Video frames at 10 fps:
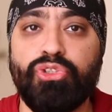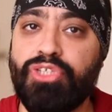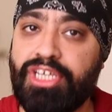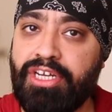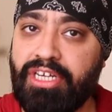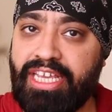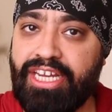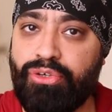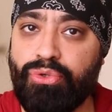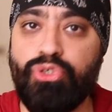So here again
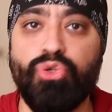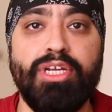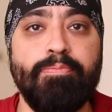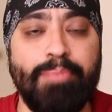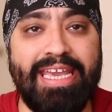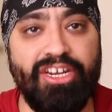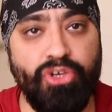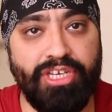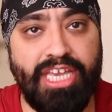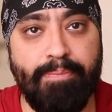too, you can pair
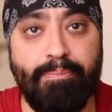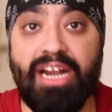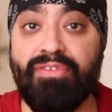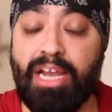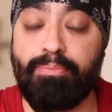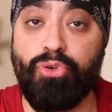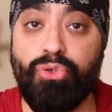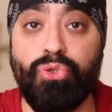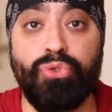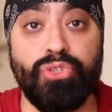your gamepad via
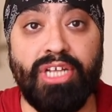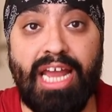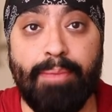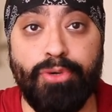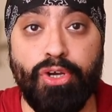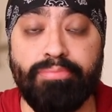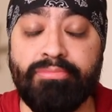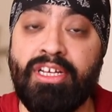Bluetooth to the laptop.